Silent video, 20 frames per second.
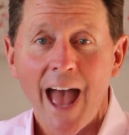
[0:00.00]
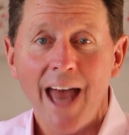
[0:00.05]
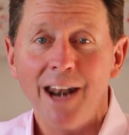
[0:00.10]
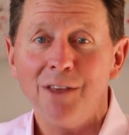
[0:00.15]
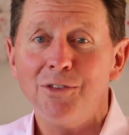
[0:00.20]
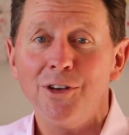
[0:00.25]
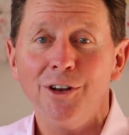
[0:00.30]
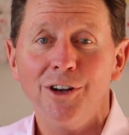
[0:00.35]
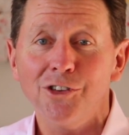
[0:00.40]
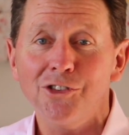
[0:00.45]

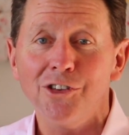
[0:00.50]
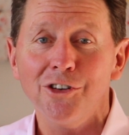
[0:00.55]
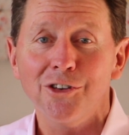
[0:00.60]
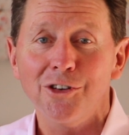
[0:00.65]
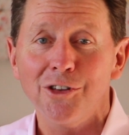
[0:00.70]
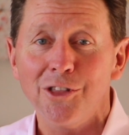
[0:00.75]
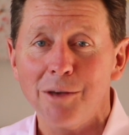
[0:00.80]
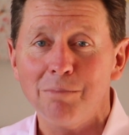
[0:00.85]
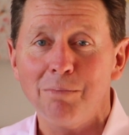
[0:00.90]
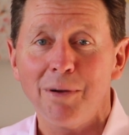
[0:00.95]
and if you listen
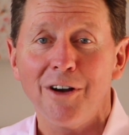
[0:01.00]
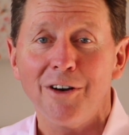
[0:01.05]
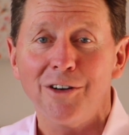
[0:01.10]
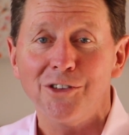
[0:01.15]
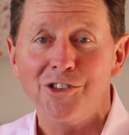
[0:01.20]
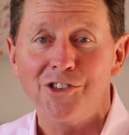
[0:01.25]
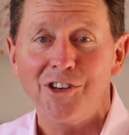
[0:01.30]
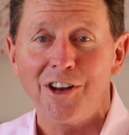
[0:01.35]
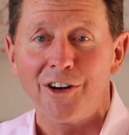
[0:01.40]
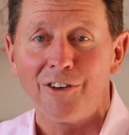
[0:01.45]
to their
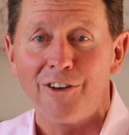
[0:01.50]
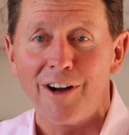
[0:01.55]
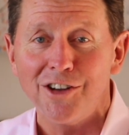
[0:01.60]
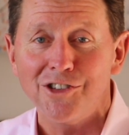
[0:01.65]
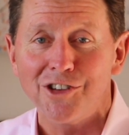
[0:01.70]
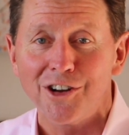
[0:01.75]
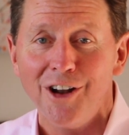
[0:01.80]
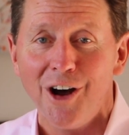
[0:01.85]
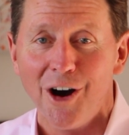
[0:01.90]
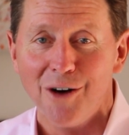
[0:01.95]
parents'
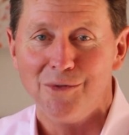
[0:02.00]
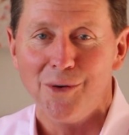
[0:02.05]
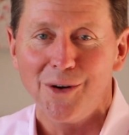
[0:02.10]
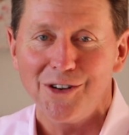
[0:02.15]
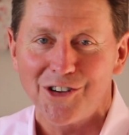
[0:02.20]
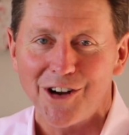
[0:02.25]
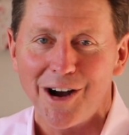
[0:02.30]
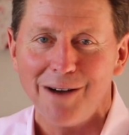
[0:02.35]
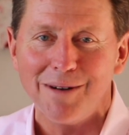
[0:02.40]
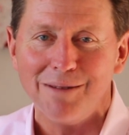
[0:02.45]
generation, of
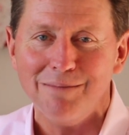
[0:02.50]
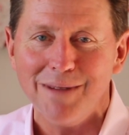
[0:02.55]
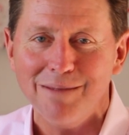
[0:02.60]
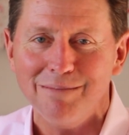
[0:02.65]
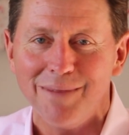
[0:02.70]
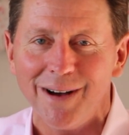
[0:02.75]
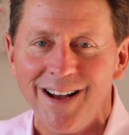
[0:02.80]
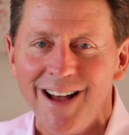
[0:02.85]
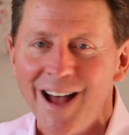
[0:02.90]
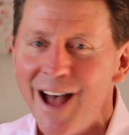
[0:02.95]
which I'm a
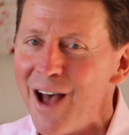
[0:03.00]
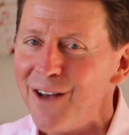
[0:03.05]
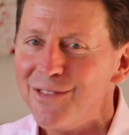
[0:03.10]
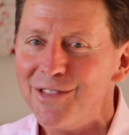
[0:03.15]
member,